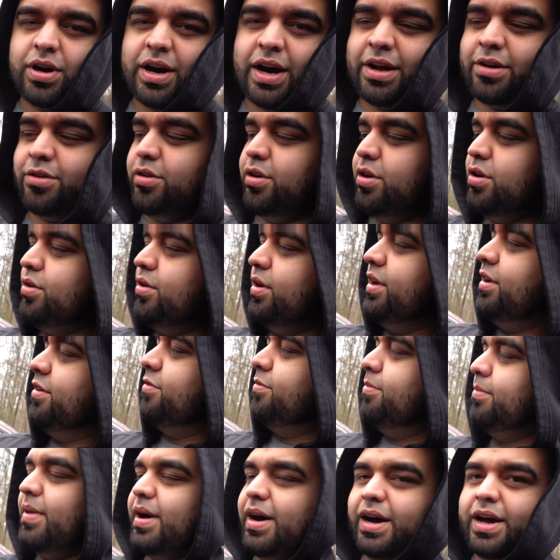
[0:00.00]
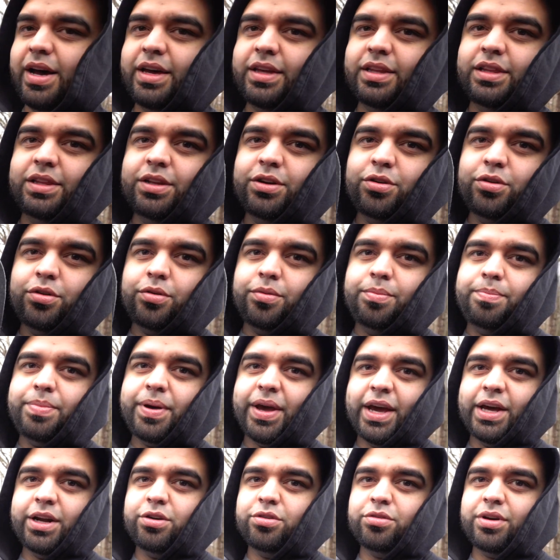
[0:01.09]
I don't know if my little
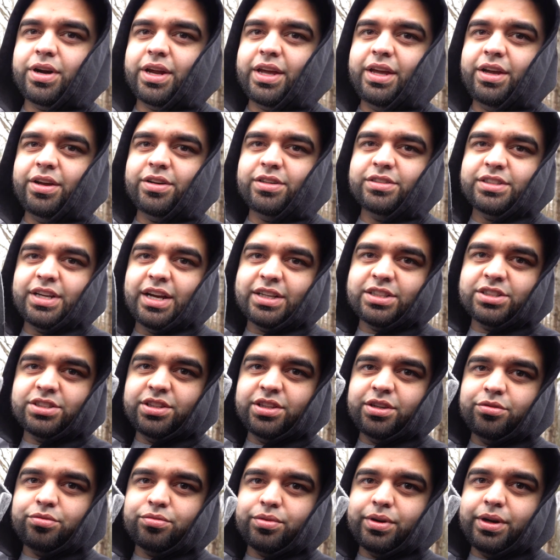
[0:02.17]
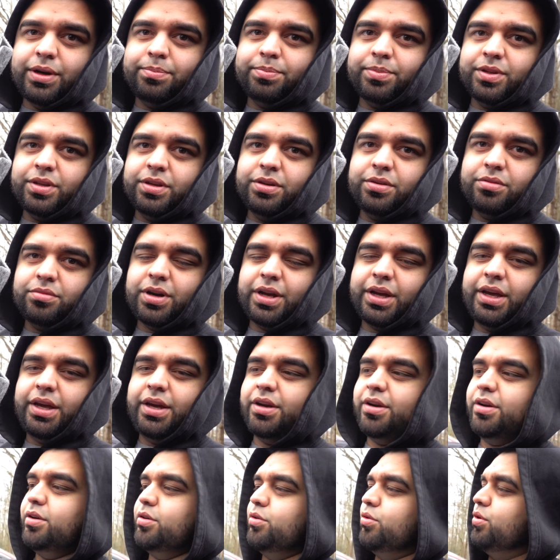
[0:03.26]
panel right here is actually ripped right
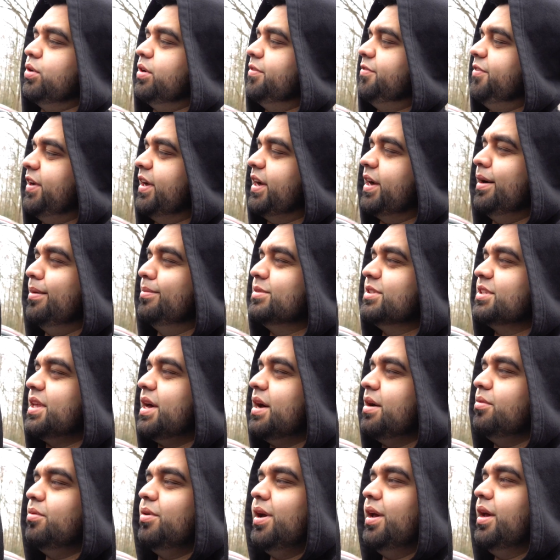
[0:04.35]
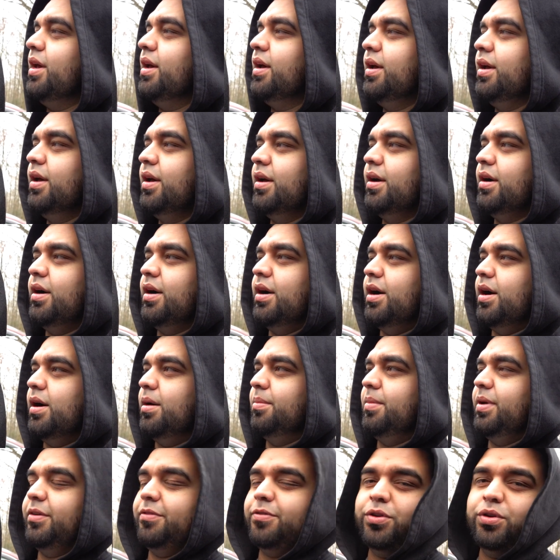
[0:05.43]
here or if it comes that way.
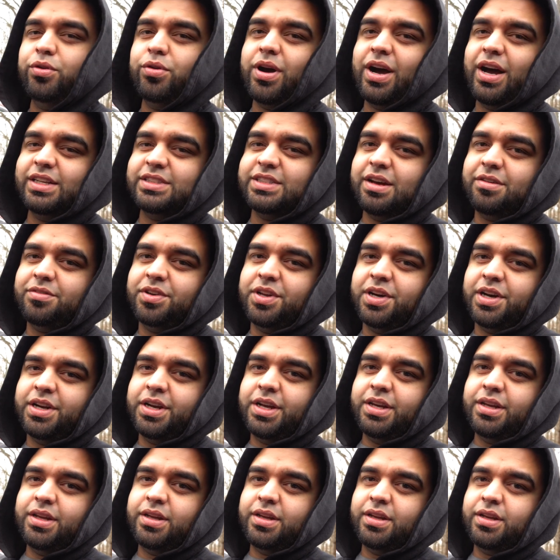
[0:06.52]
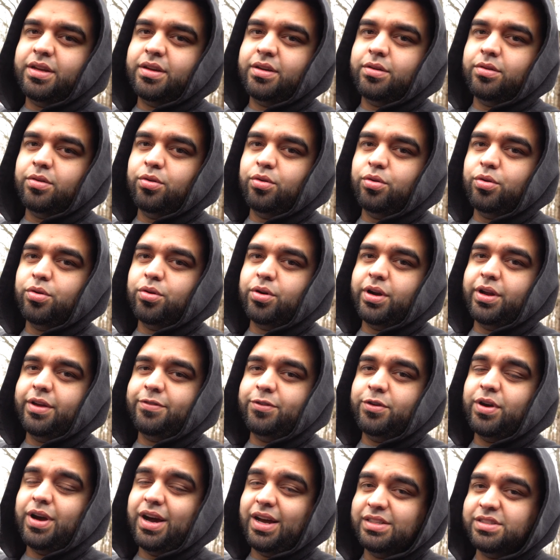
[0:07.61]
Um, if you guys have done it or
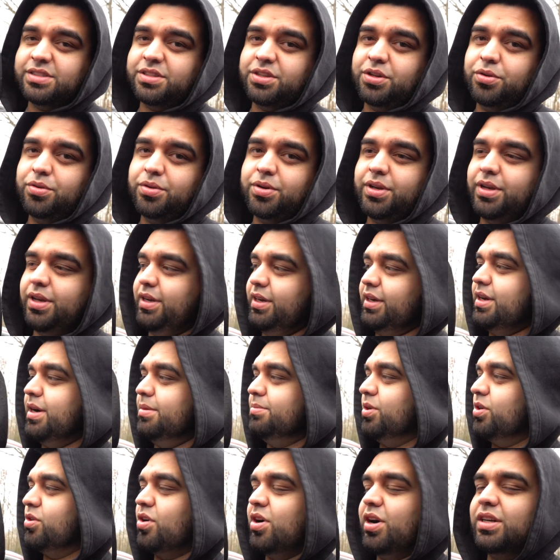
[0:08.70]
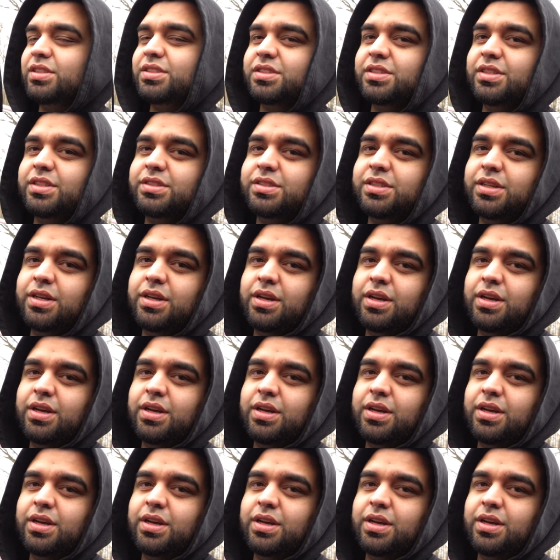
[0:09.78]
if you guys do it and come across this,